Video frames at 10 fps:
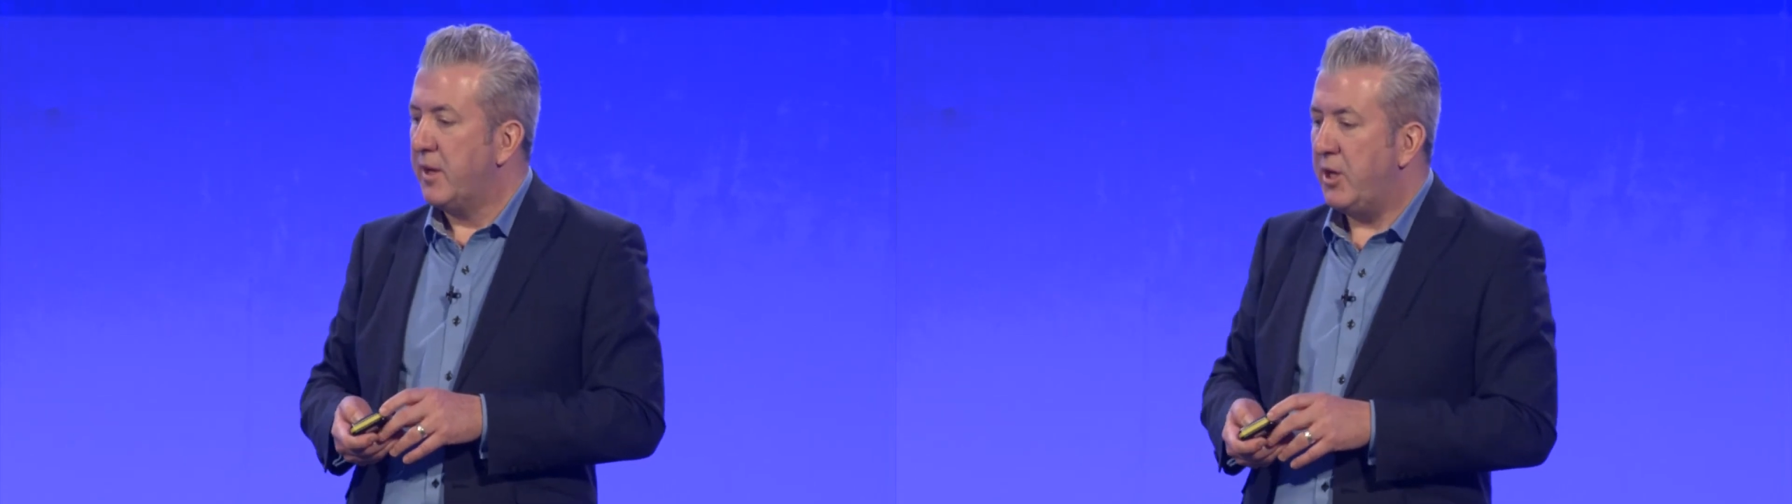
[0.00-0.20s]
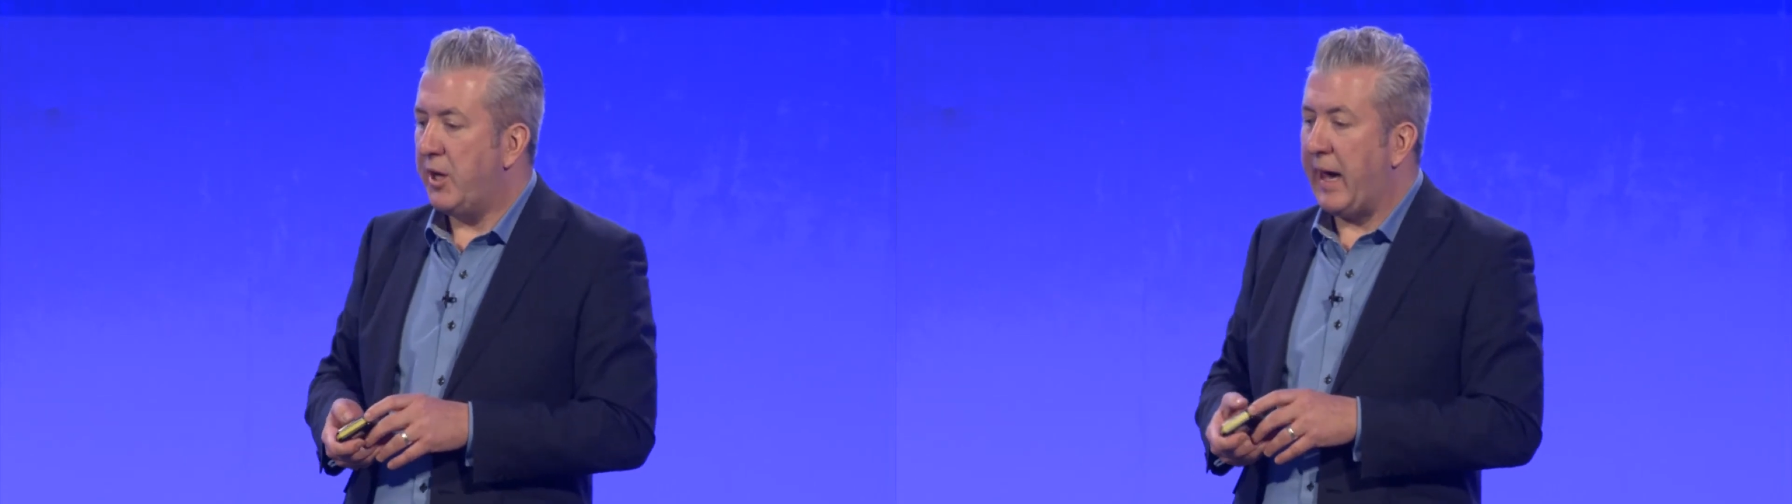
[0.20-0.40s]

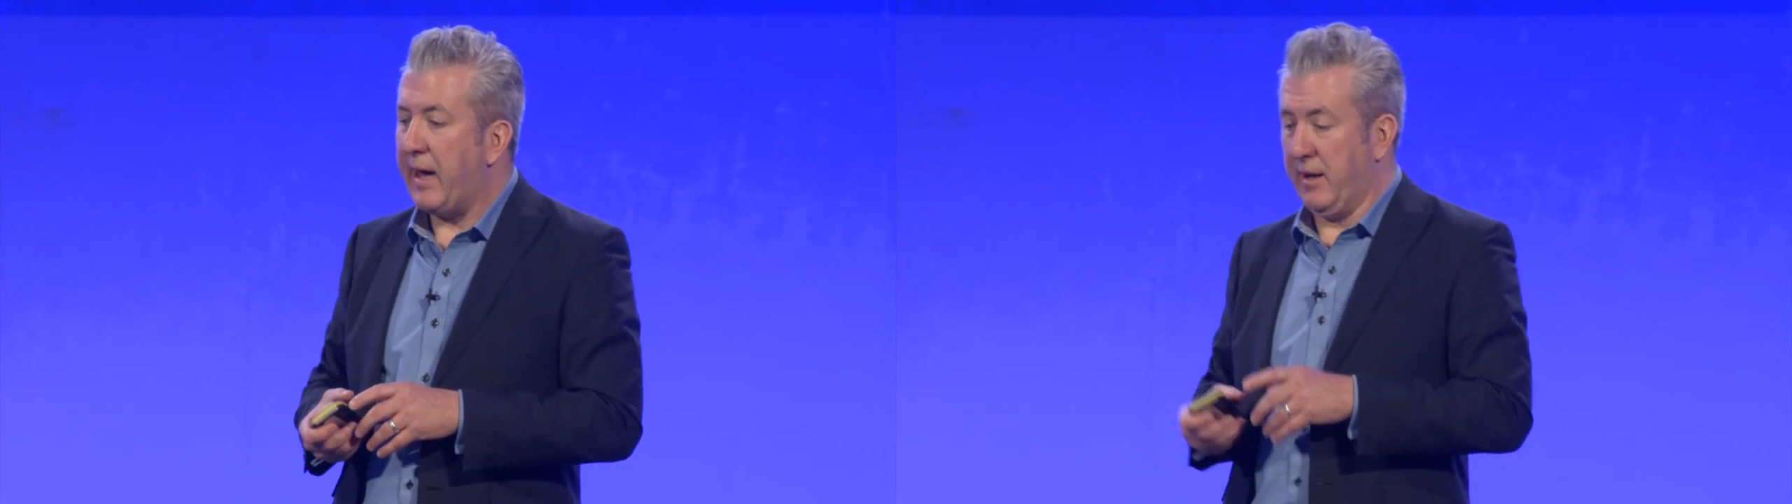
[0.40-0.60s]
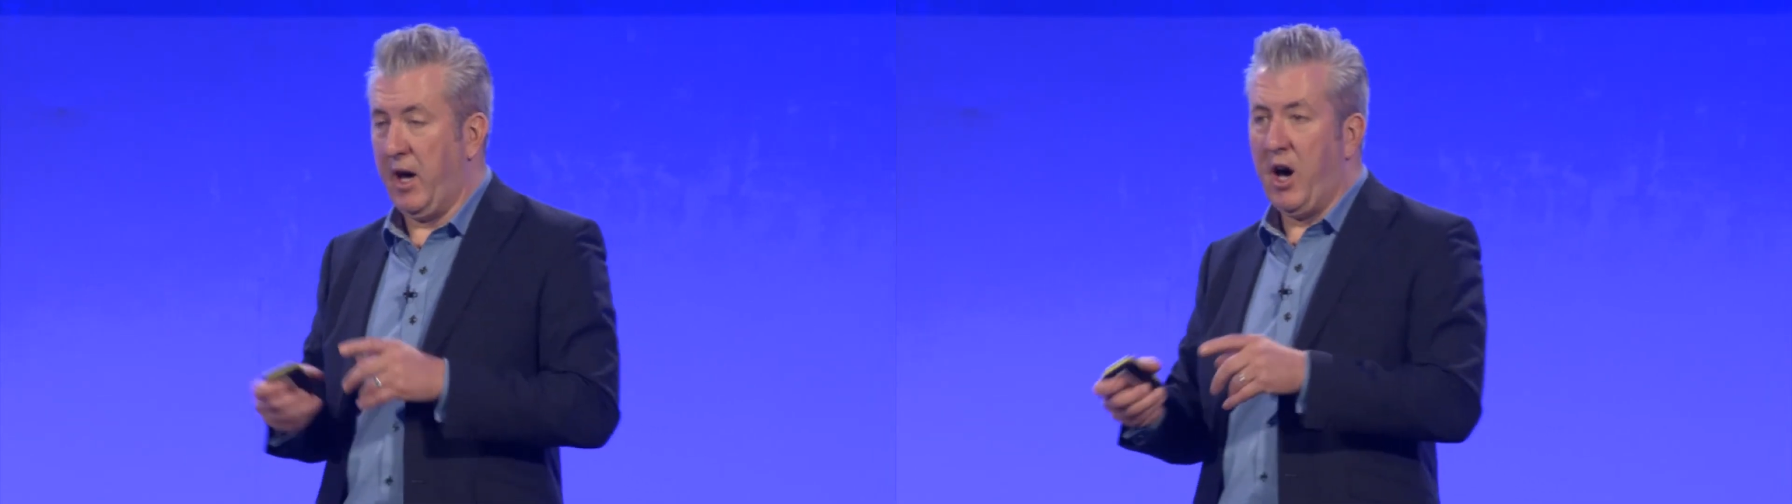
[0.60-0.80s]
You get
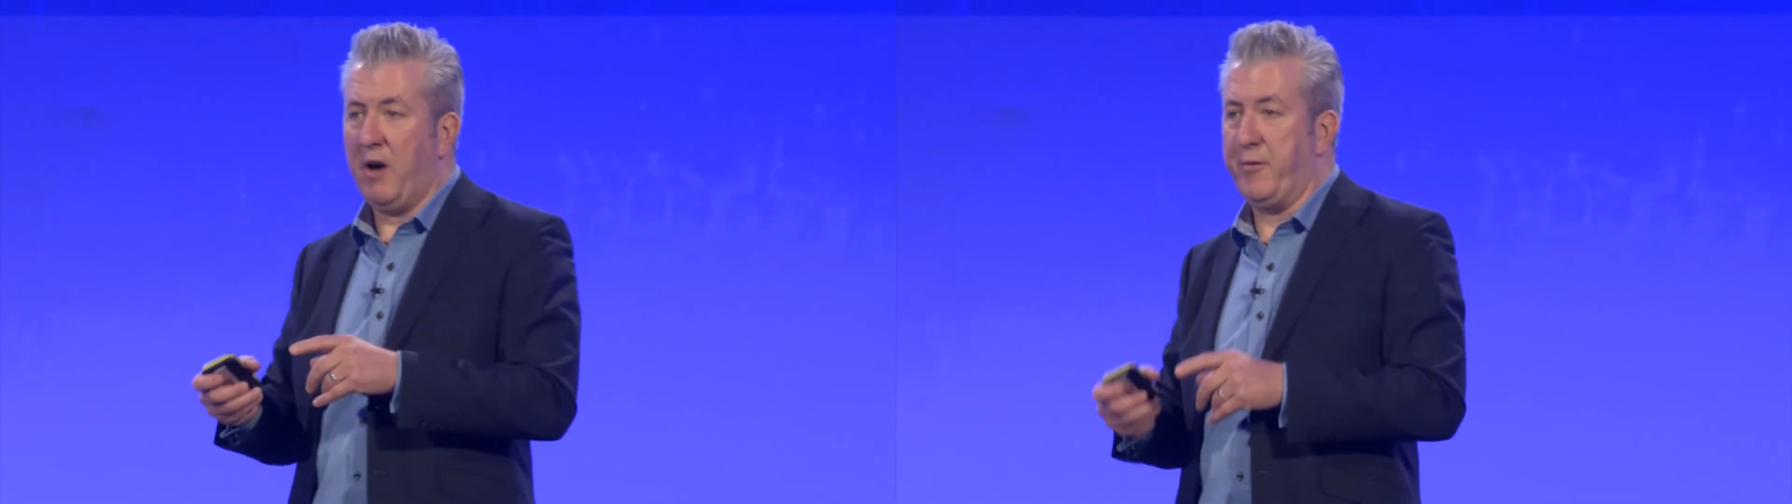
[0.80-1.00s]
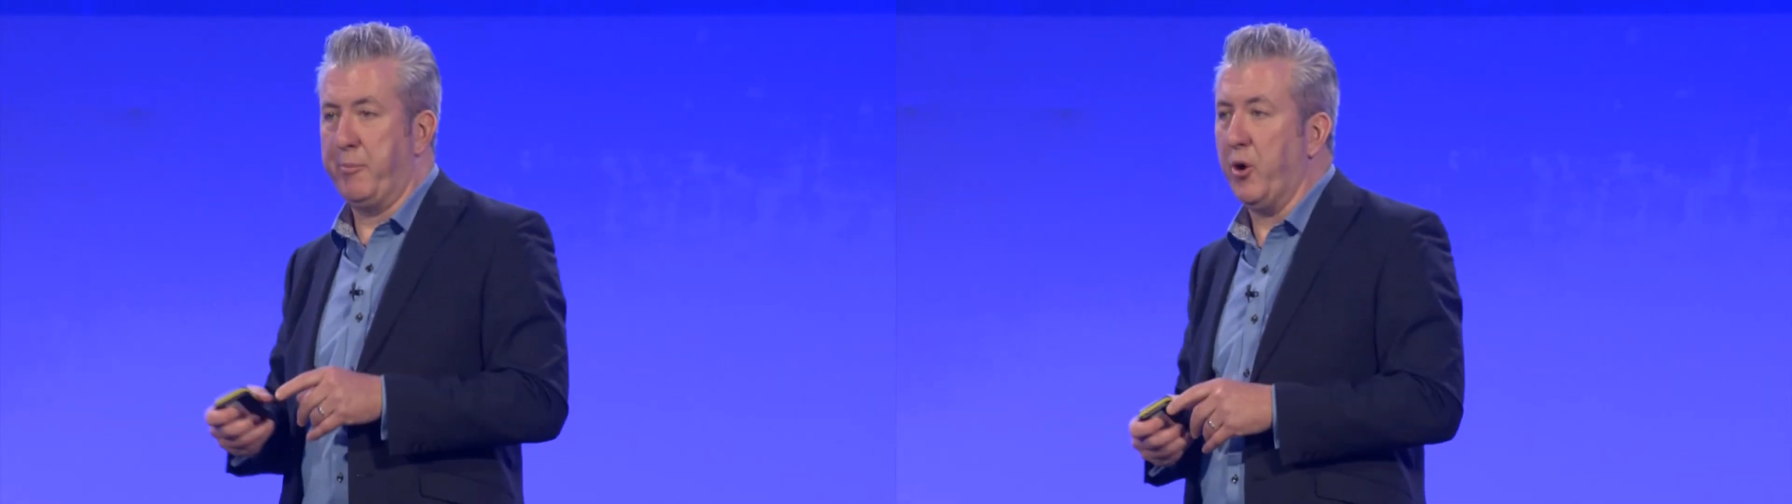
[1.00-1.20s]

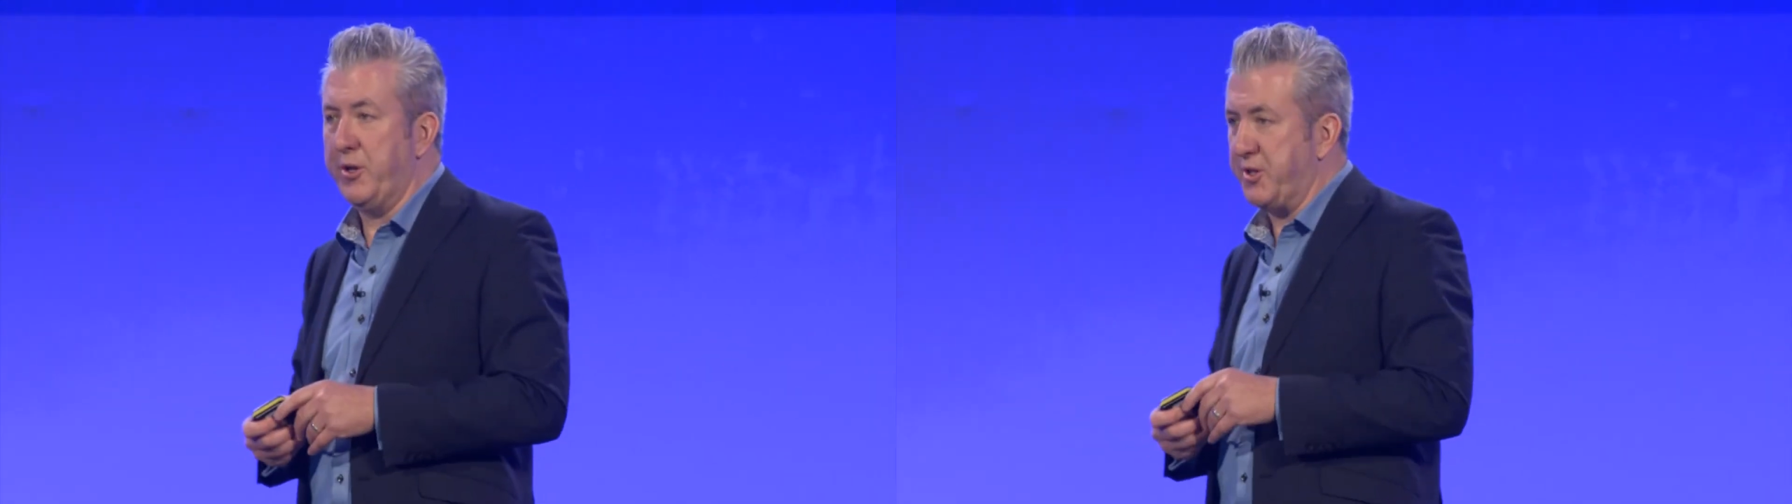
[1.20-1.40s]
half a point